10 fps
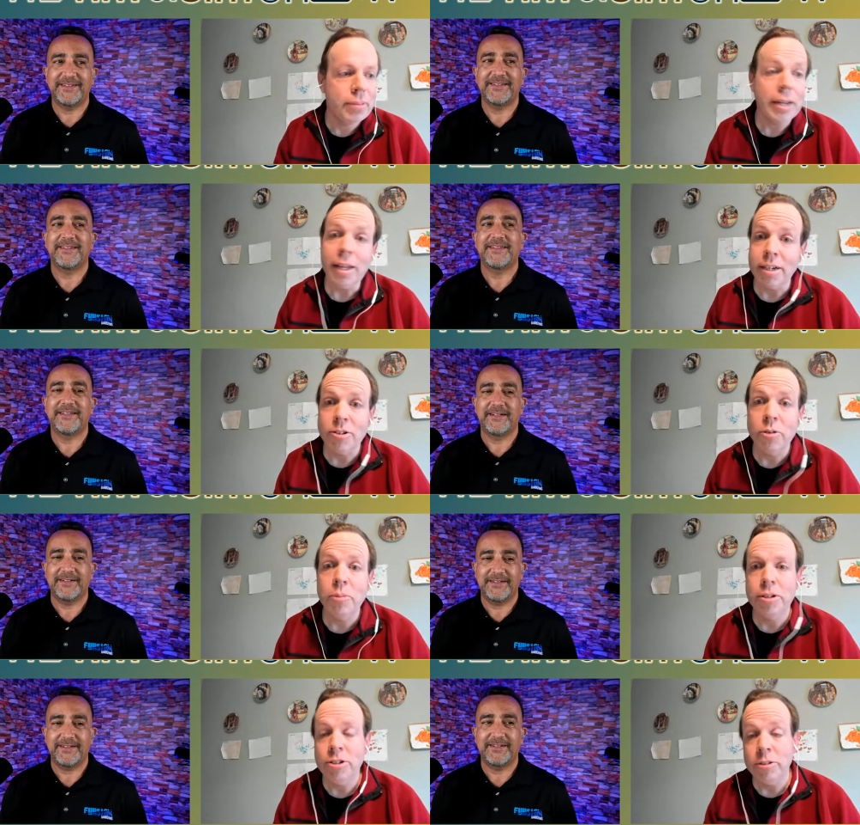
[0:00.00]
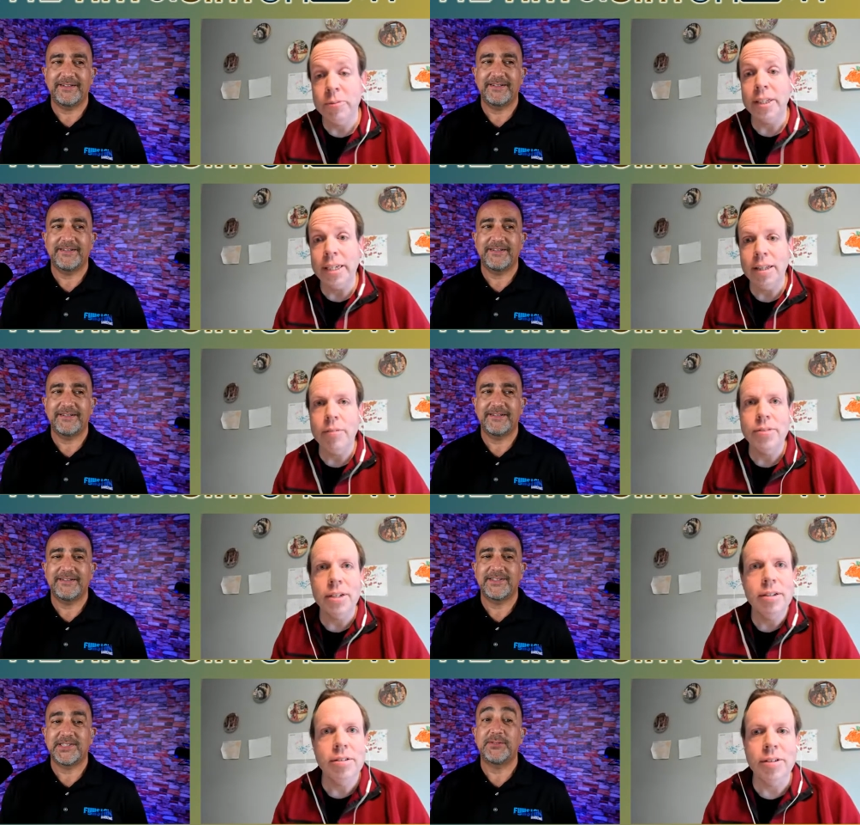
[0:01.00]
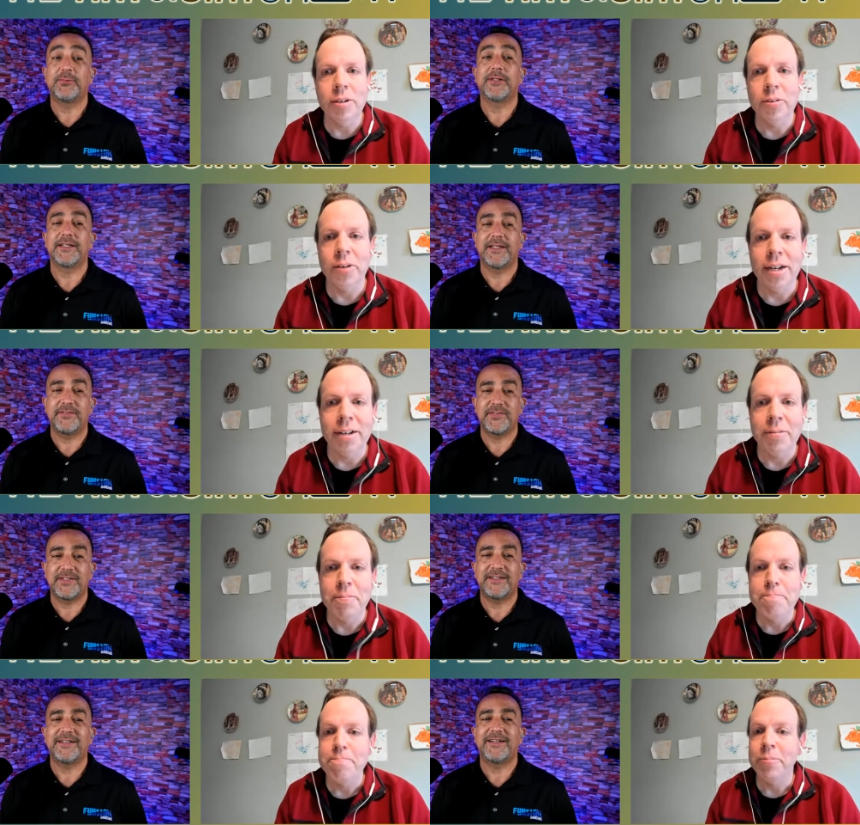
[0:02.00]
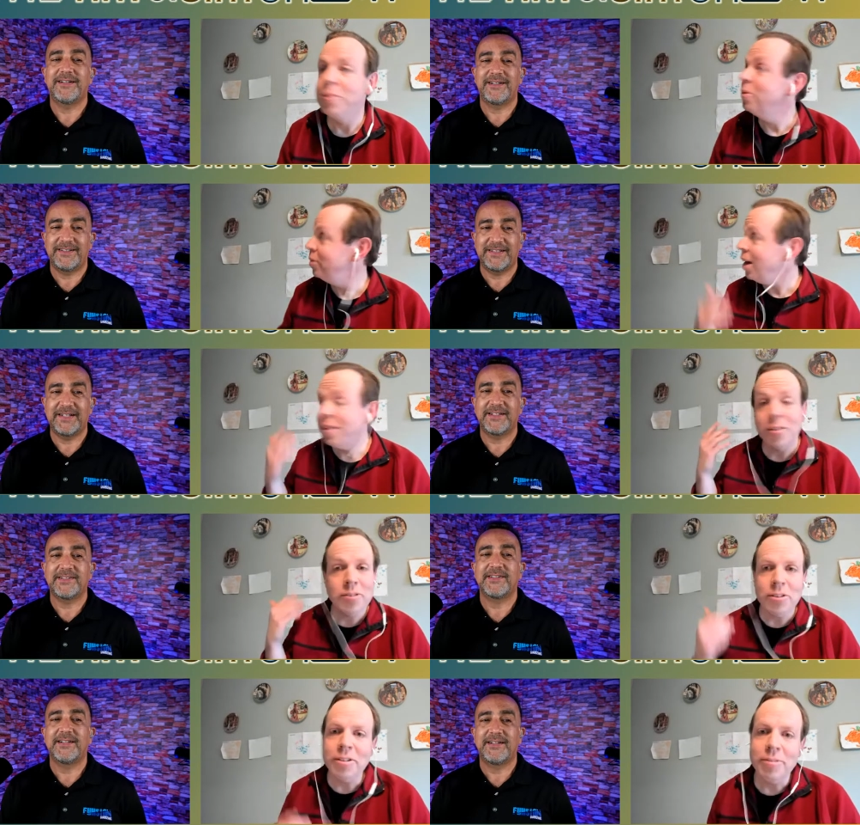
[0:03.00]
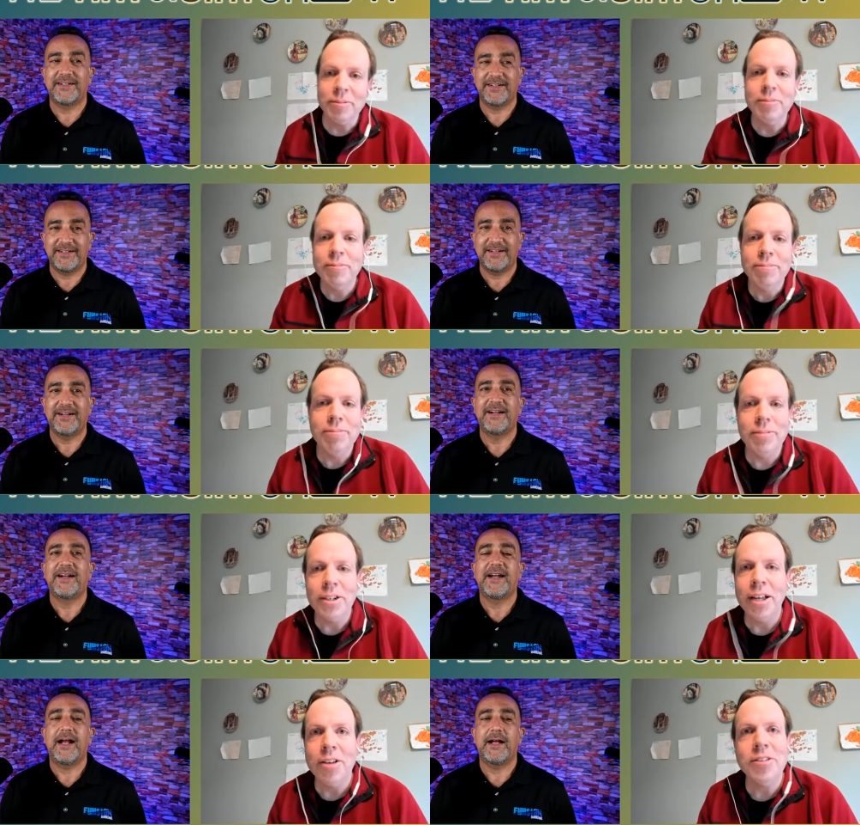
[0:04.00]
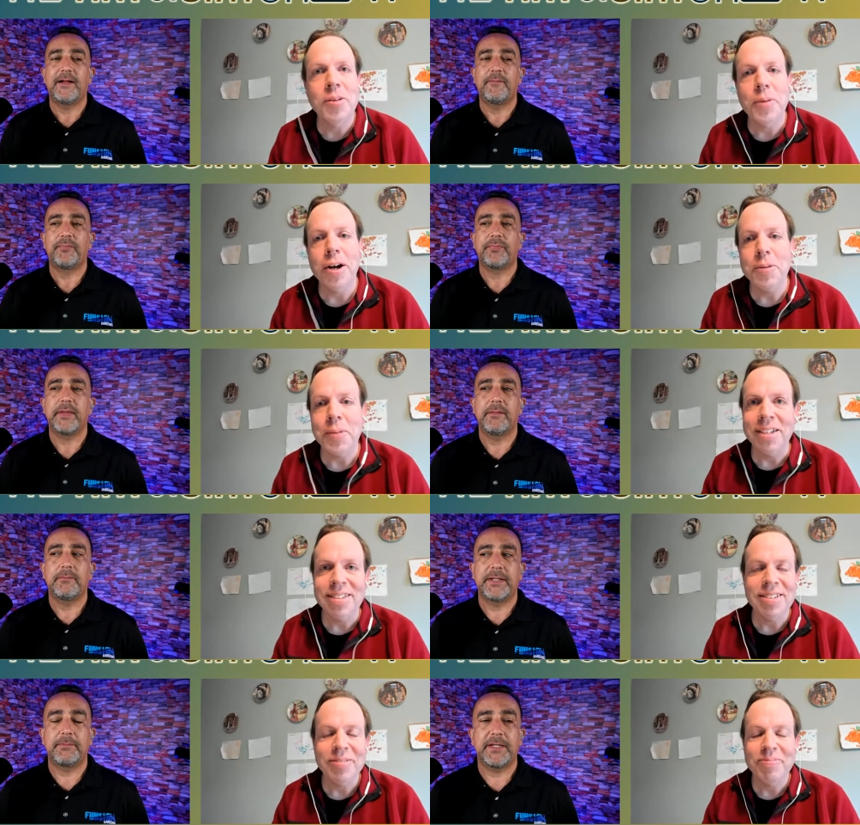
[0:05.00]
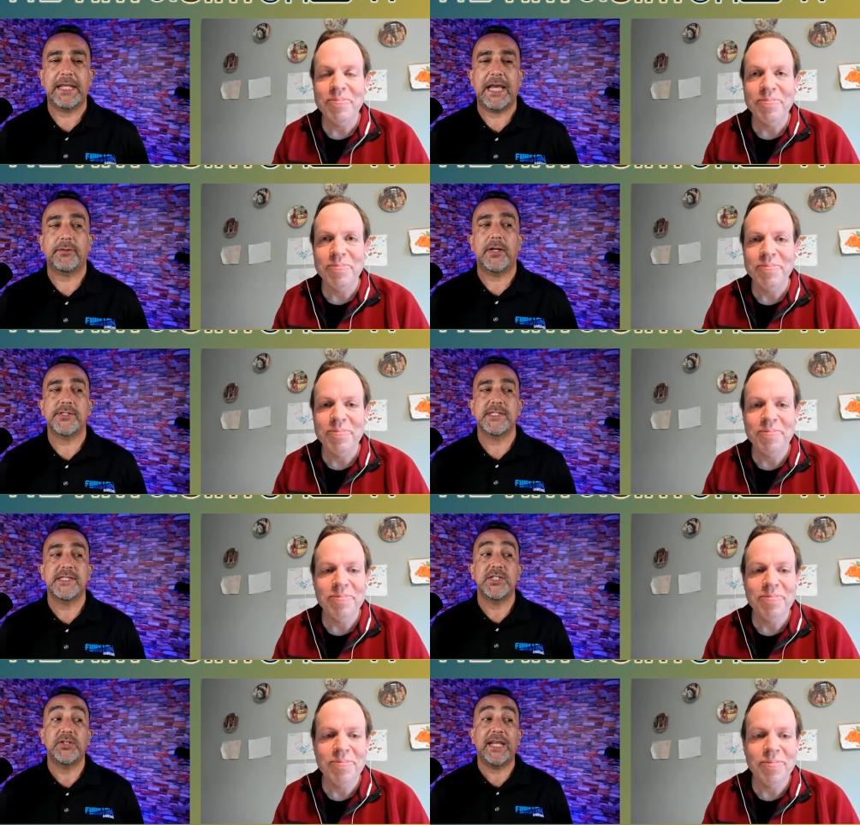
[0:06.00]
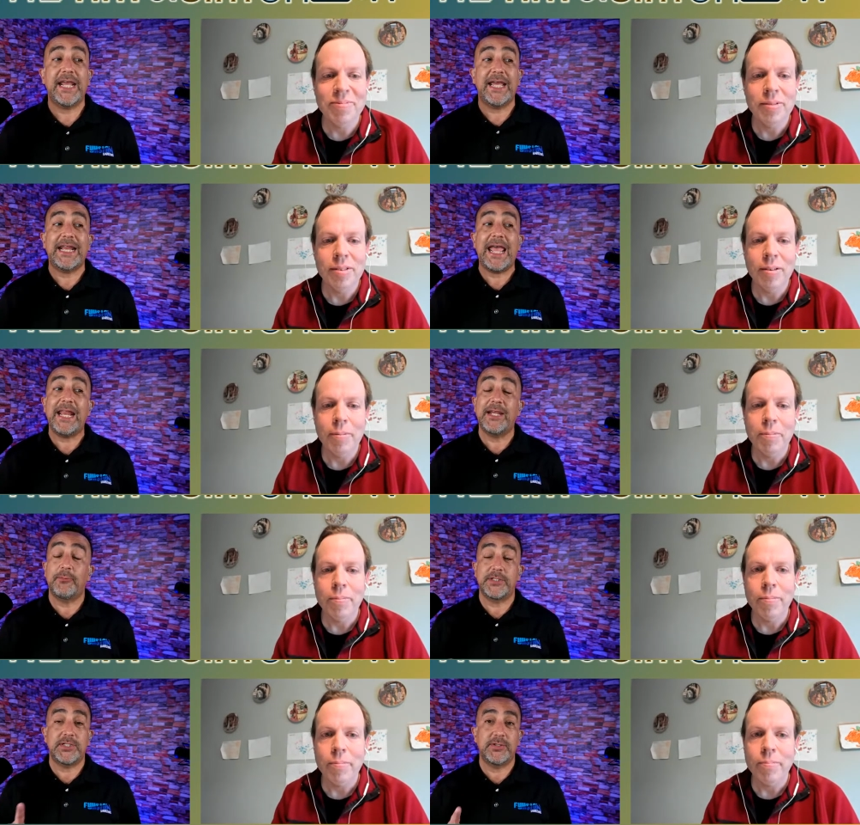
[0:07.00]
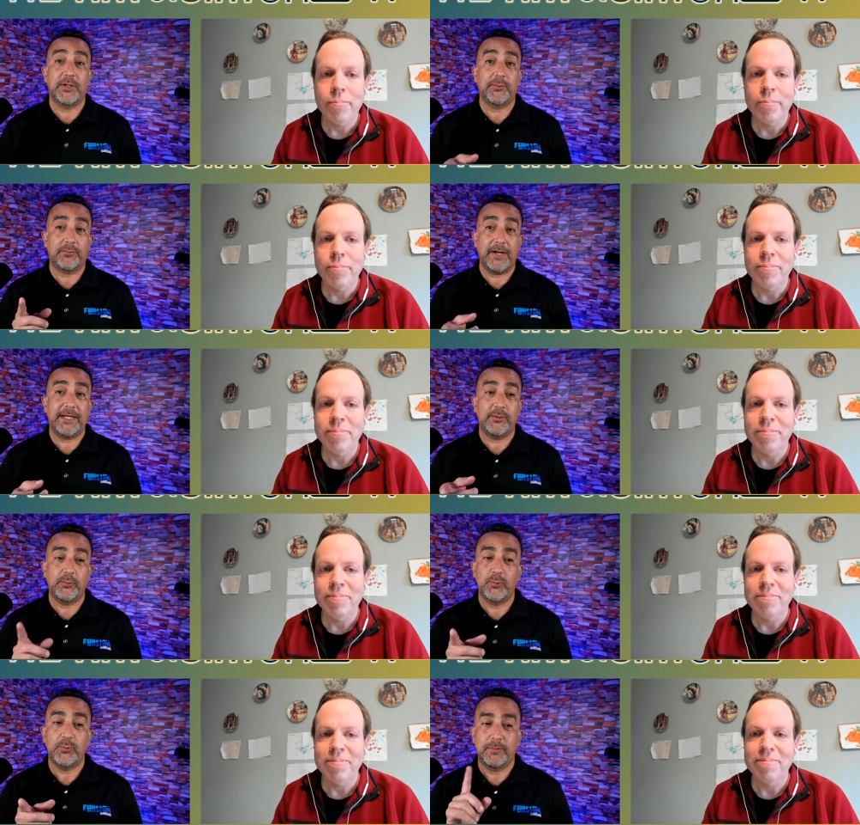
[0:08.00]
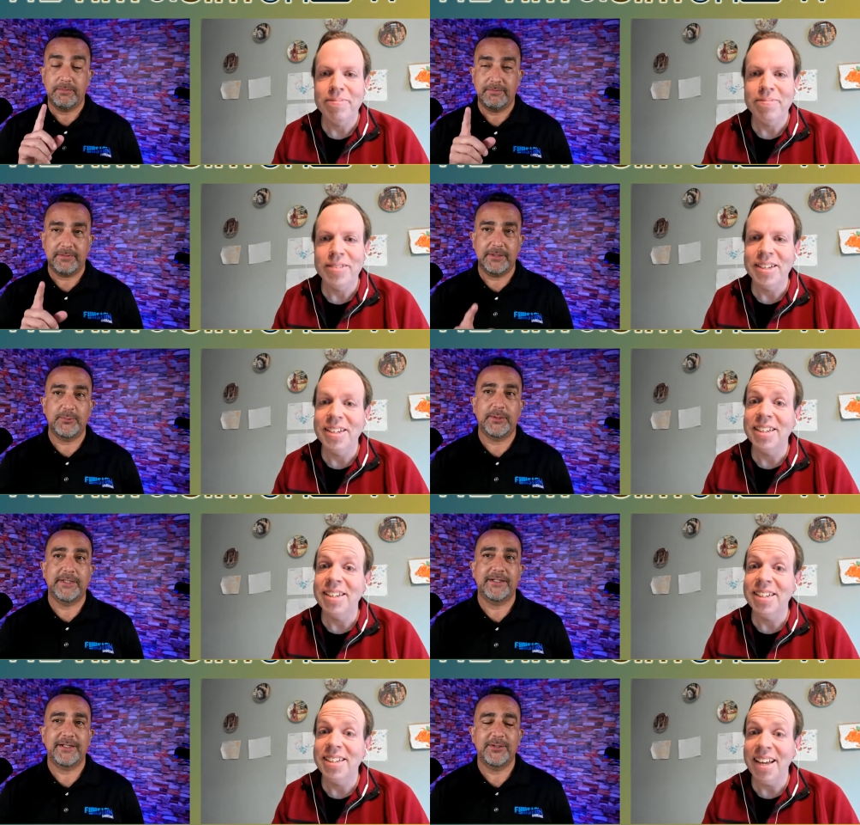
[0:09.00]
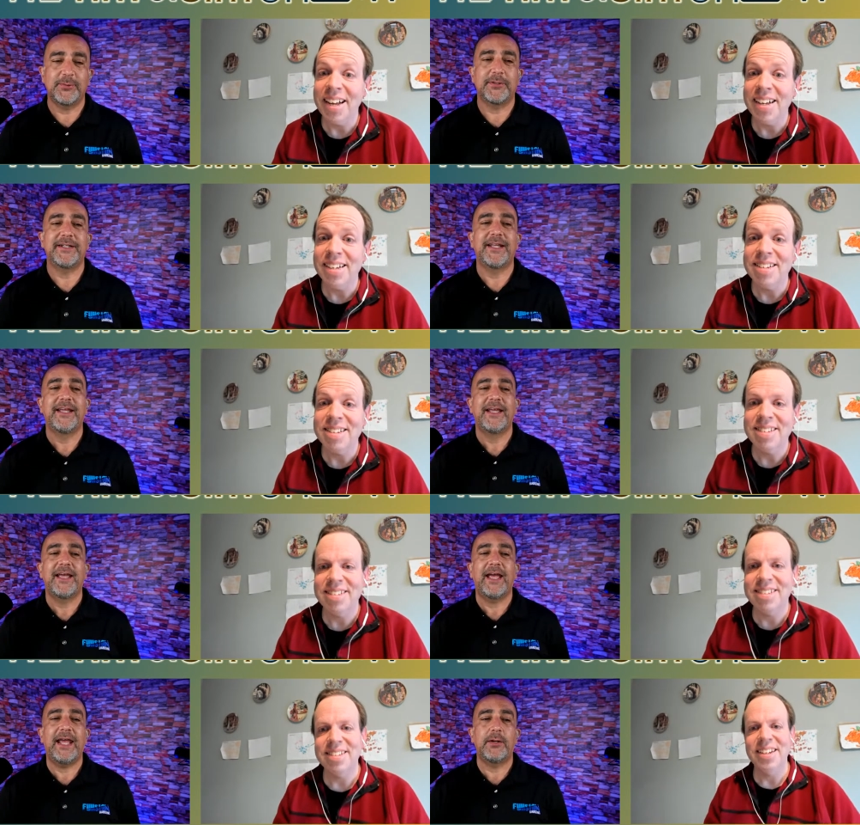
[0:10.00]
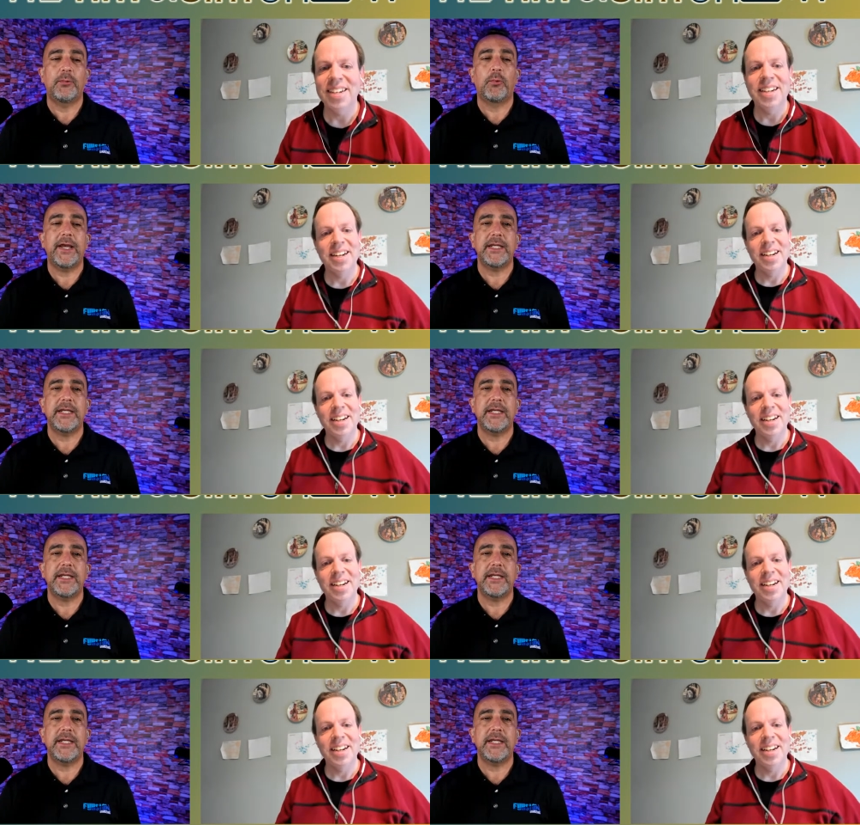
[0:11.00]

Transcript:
Speaker 1: i like right. it too but she really loves it she so really loves uh it. Yeah, yeah those are Little House um, on the um, Prairie place
Speaker 2: But but Catherine also says you can't edit what you don't write. Ooh, good one. Good yes. One. And write